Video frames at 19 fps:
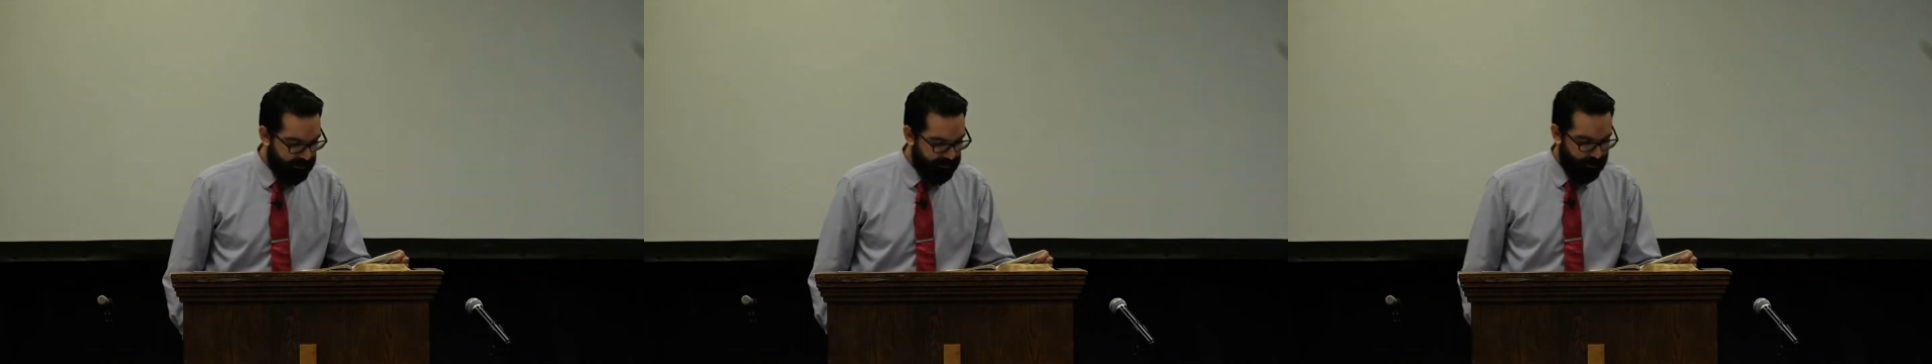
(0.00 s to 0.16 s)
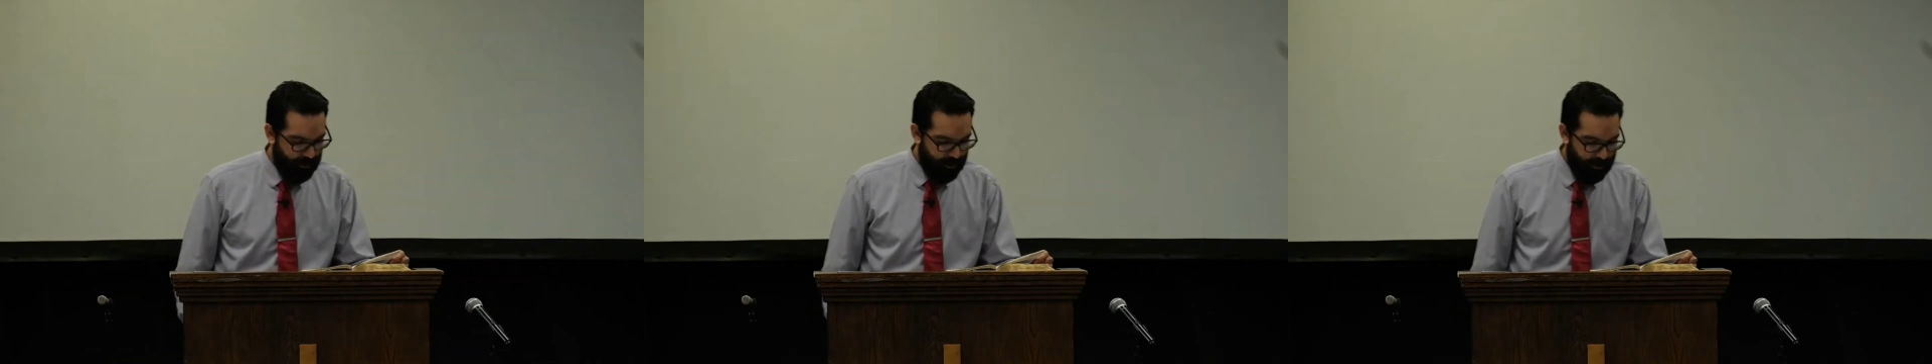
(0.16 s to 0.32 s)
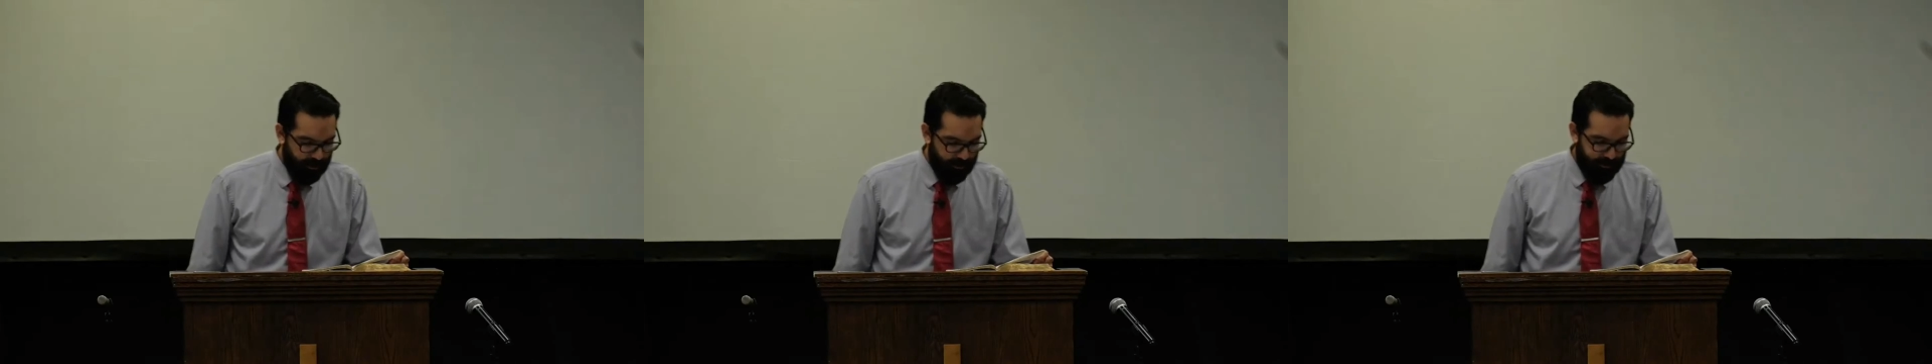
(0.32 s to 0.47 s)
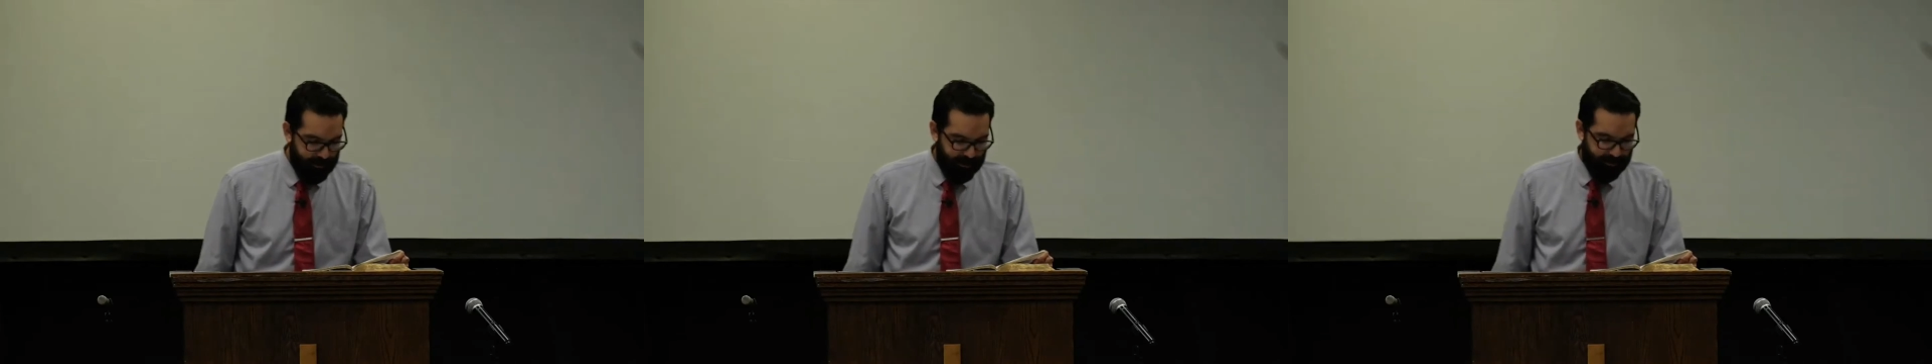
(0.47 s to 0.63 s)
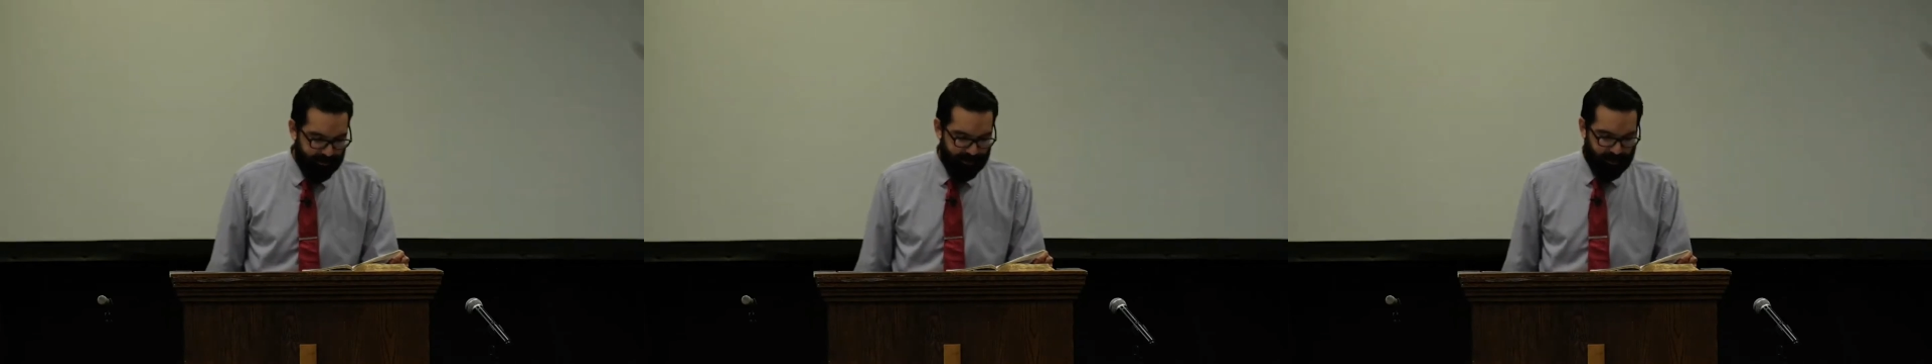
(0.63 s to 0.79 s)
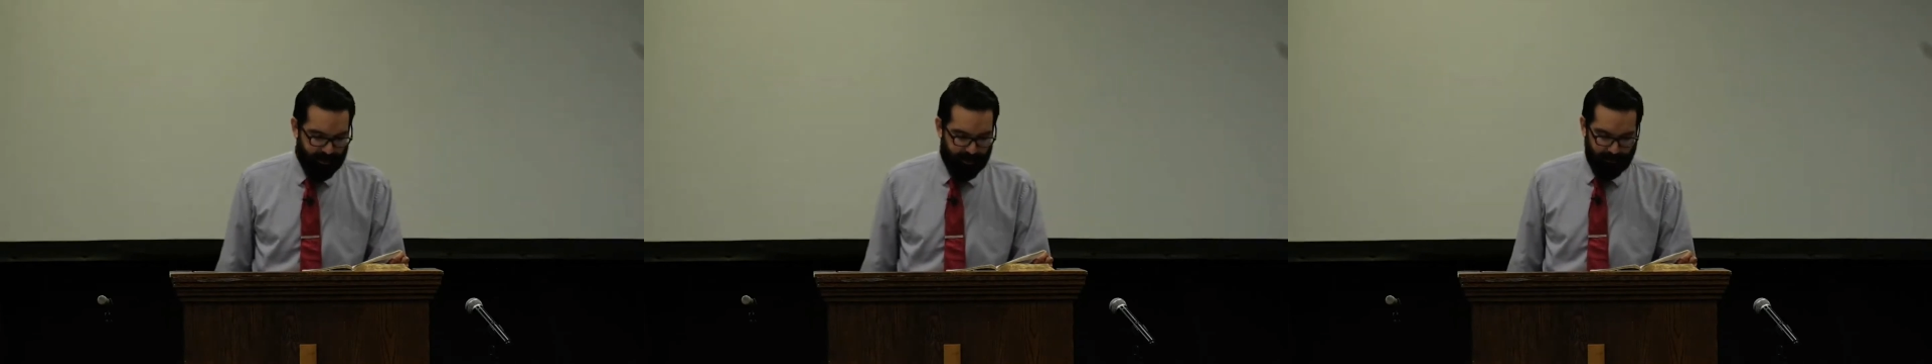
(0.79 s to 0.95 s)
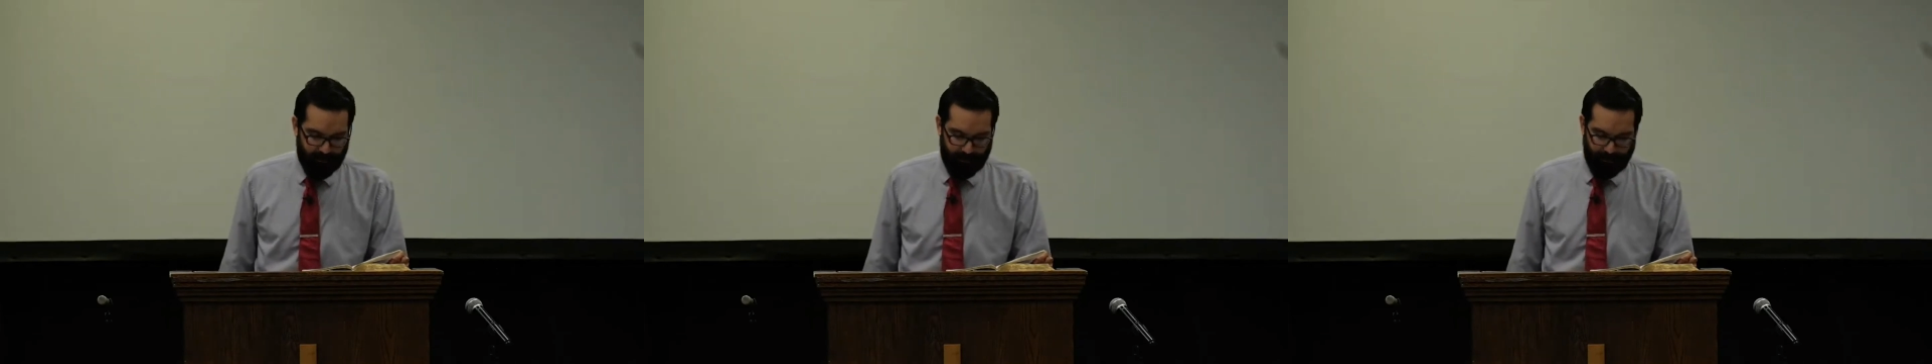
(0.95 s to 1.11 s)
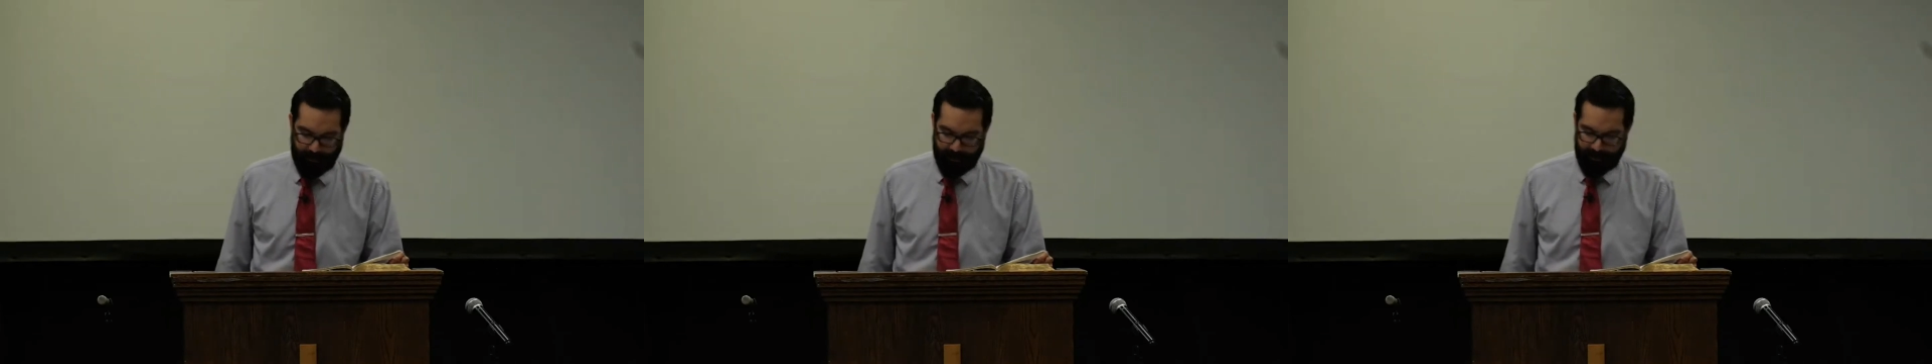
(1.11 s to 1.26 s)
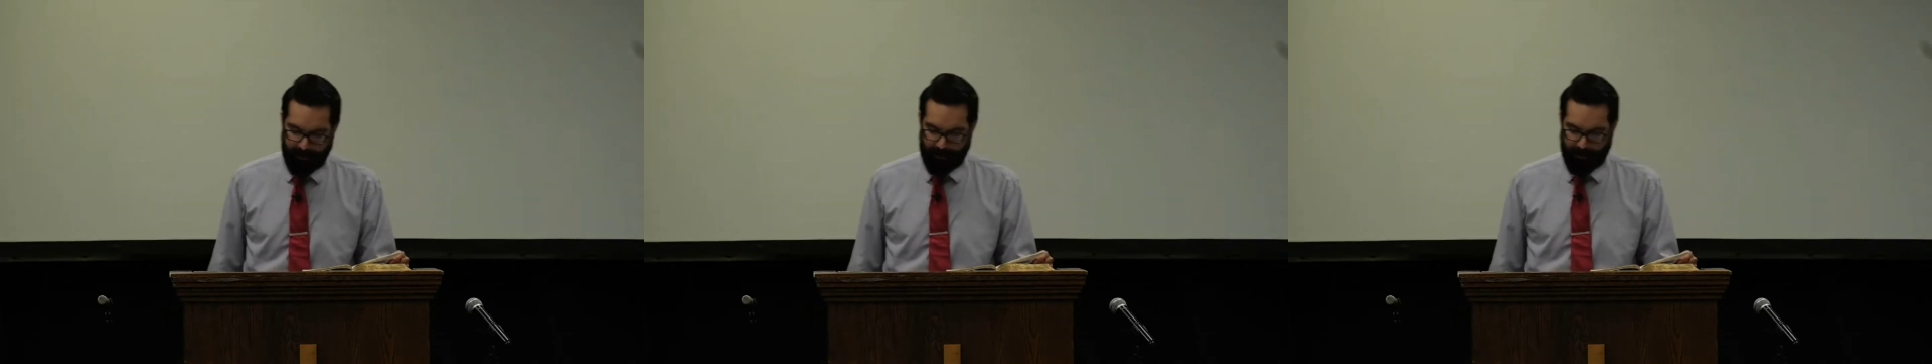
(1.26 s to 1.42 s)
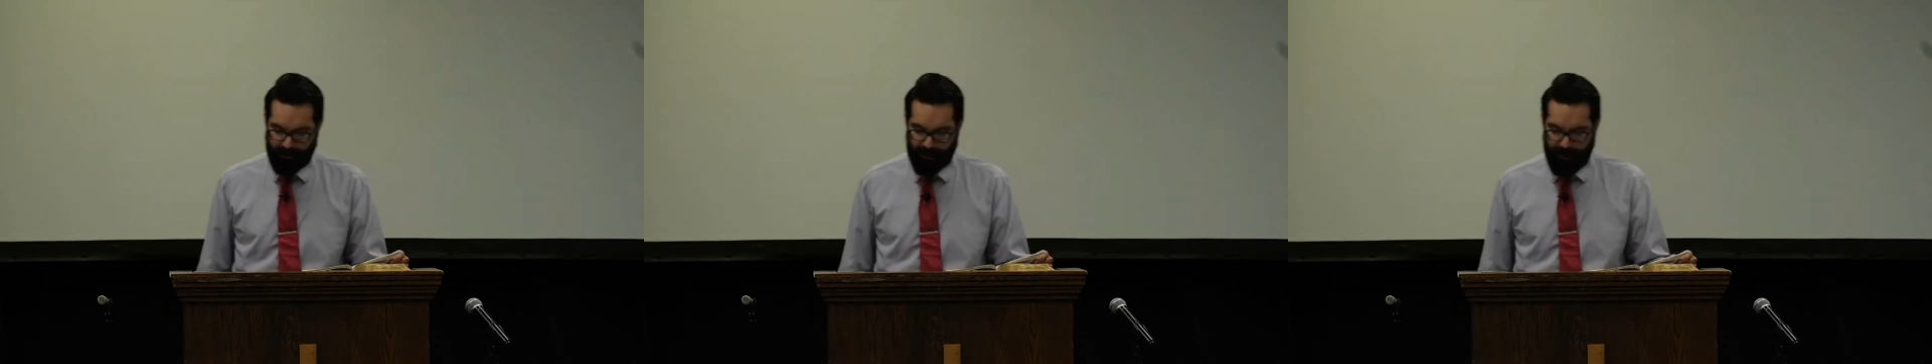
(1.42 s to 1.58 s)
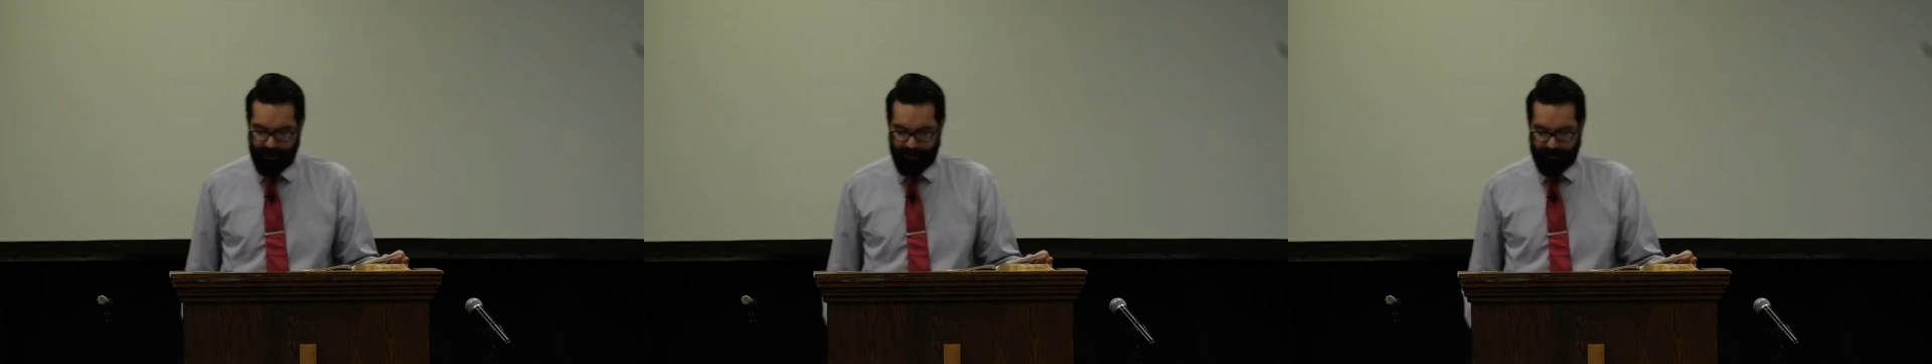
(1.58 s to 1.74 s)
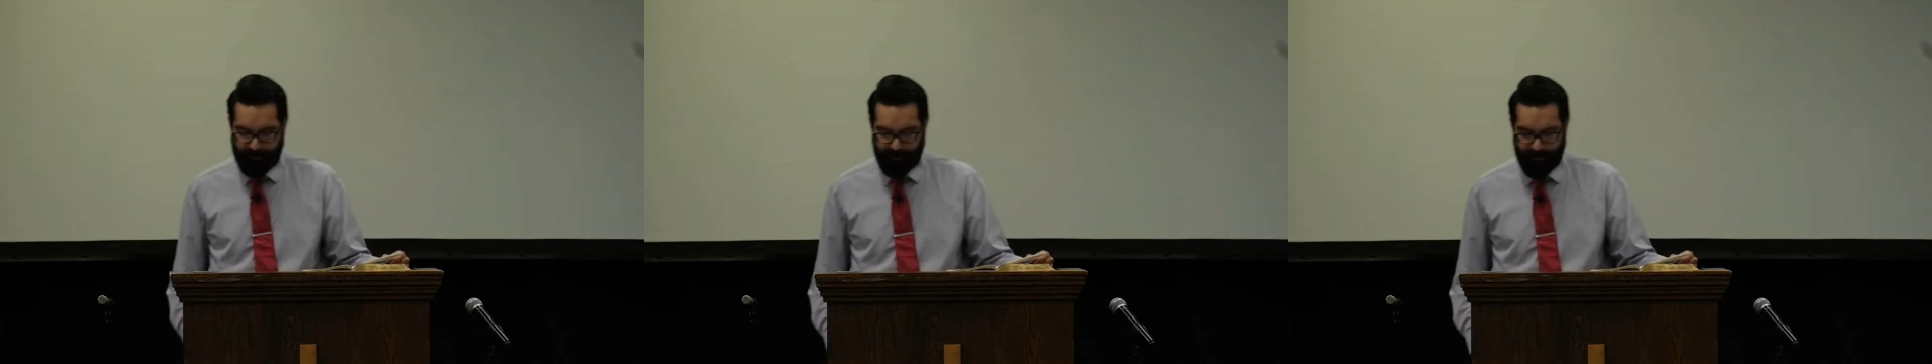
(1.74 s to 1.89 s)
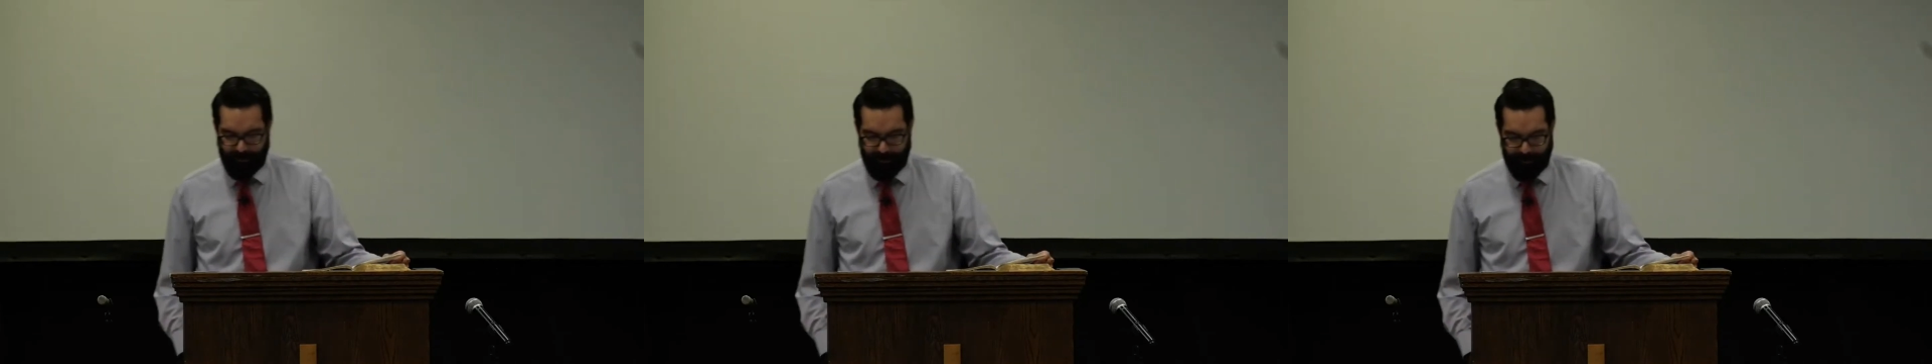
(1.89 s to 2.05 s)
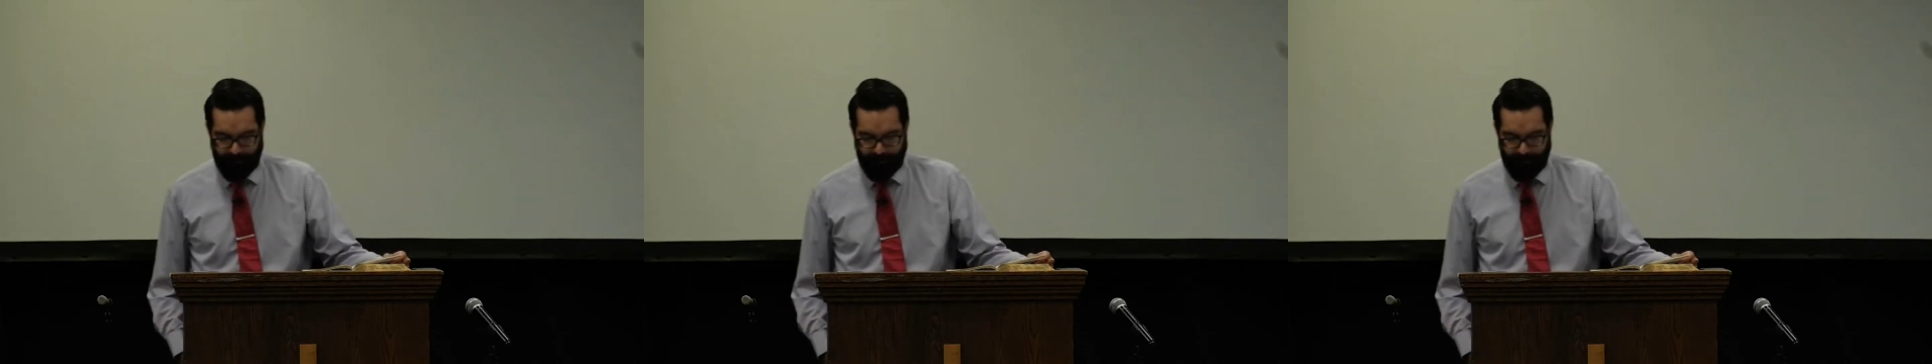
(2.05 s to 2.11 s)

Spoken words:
for all things in the name of the Lord Jesus Christ,